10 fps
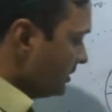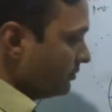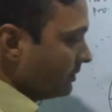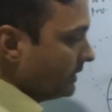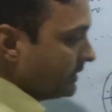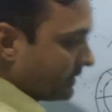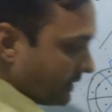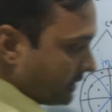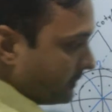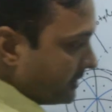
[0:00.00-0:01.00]
known as
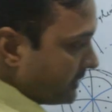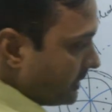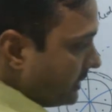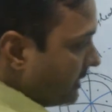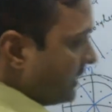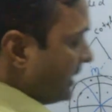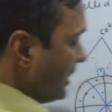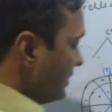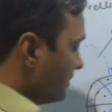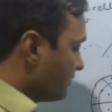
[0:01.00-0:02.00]
suspensor,
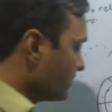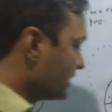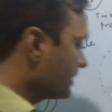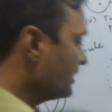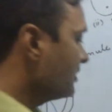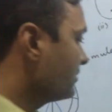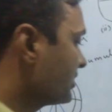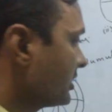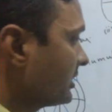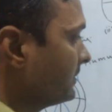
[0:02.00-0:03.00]
and the first cell of the
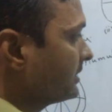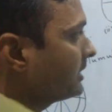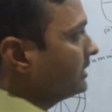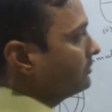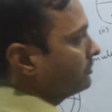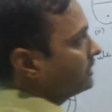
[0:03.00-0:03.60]
suspensor is known